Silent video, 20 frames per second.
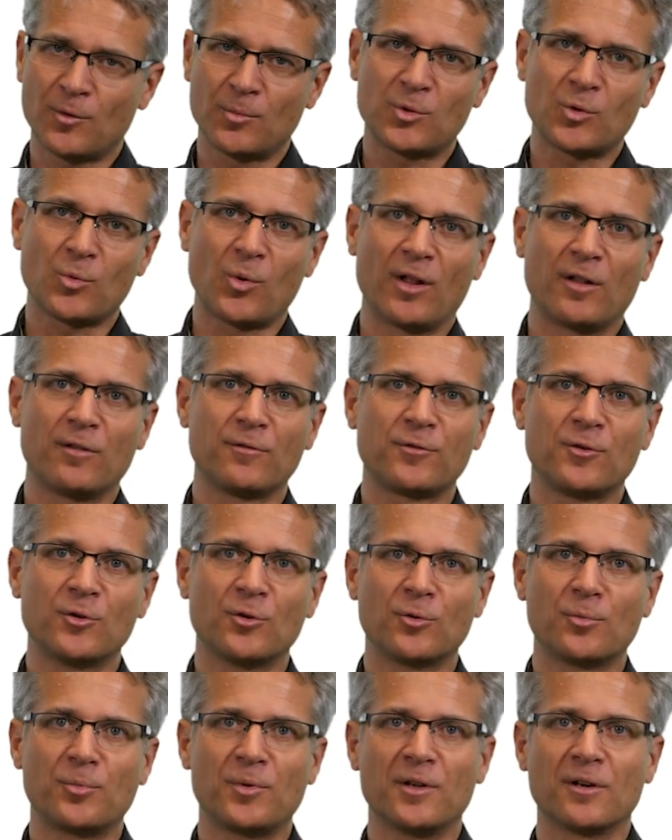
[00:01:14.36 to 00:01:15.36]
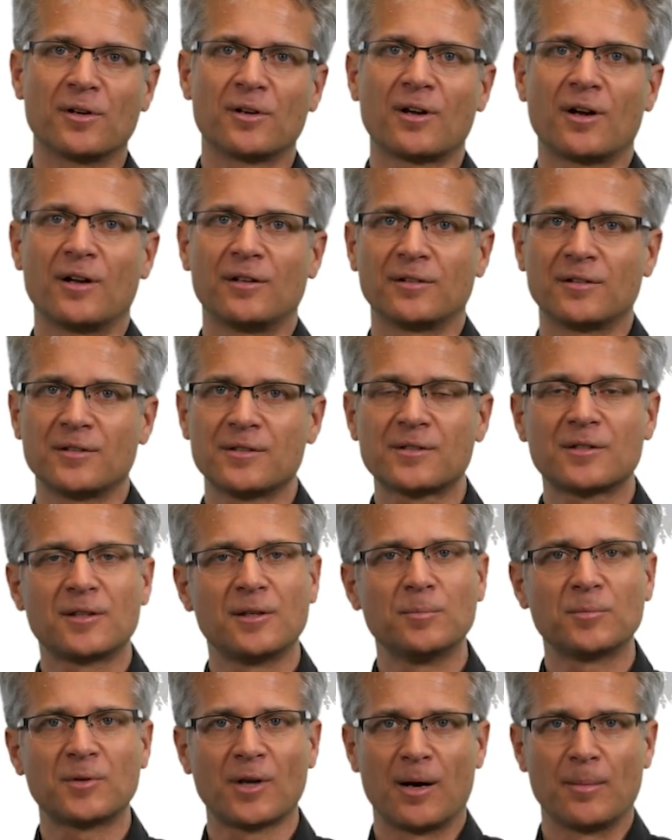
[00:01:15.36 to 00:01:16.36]
from 12 European countries
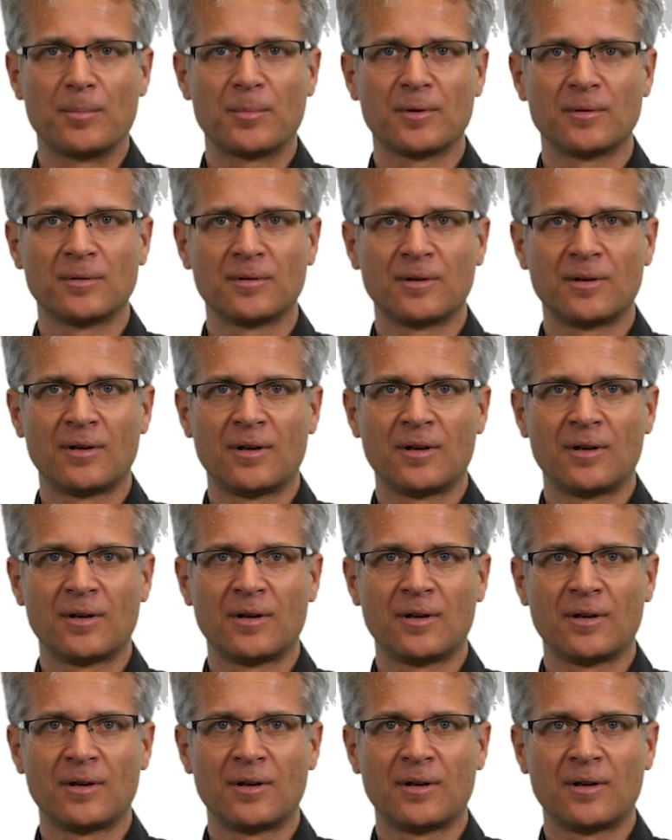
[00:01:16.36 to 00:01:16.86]
teamed up.